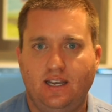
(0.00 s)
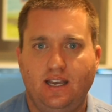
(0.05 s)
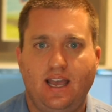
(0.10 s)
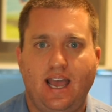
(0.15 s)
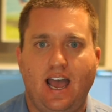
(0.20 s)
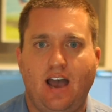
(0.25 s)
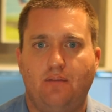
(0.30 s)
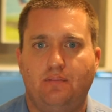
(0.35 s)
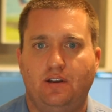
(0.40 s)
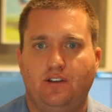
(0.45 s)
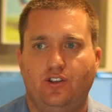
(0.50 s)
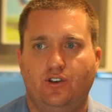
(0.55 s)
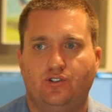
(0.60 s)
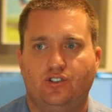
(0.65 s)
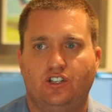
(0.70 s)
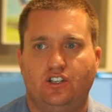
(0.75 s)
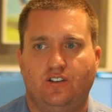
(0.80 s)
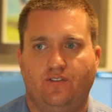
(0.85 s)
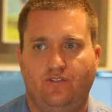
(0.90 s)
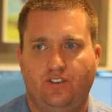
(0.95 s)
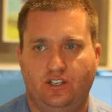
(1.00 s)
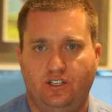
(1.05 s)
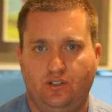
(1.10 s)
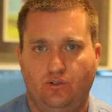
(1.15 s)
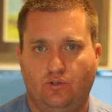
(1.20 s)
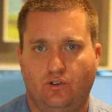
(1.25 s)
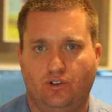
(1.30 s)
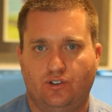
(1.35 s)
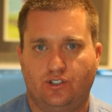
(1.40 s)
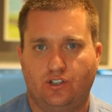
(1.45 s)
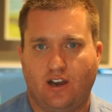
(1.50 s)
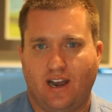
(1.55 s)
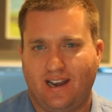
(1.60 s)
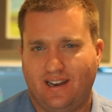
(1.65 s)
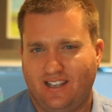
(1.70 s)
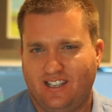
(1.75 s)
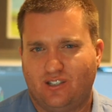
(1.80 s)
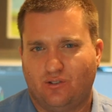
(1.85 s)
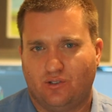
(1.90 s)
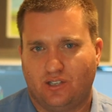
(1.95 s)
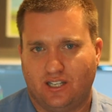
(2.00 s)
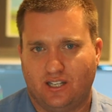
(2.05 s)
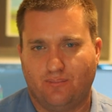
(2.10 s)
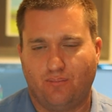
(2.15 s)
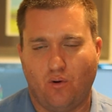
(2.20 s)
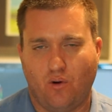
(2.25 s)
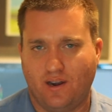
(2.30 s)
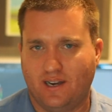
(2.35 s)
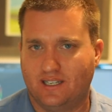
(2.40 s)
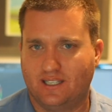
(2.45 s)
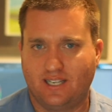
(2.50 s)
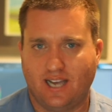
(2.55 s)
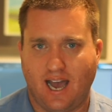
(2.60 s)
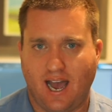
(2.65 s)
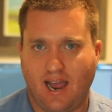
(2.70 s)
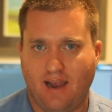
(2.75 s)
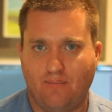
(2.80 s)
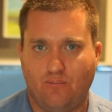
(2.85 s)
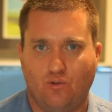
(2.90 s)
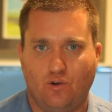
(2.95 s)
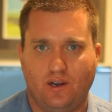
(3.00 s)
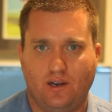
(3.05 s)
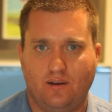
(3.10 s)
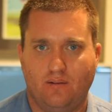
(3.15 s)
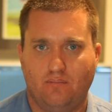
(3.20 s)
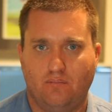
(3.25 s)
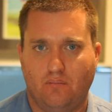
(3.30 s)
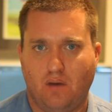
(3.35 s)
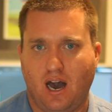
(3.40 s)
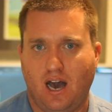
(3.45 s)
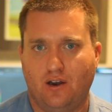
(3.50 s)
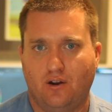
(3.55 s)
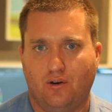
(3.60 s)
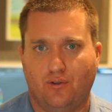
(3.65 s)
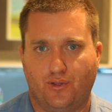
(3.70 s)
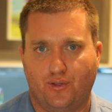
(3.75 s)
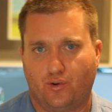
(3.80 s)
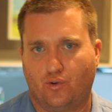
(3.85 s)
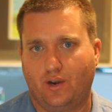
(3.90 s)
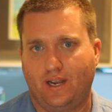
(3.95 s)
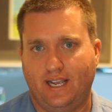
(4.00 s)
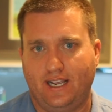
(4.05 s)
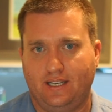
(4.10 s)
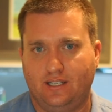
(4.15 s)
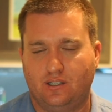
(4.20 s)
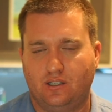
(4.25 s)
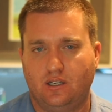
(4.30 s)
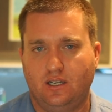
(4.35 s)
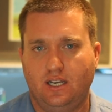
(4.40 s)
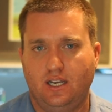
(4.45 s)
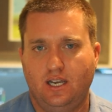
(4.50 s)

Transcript: How many of those individuals are, and this was at the point in time when Model 3s,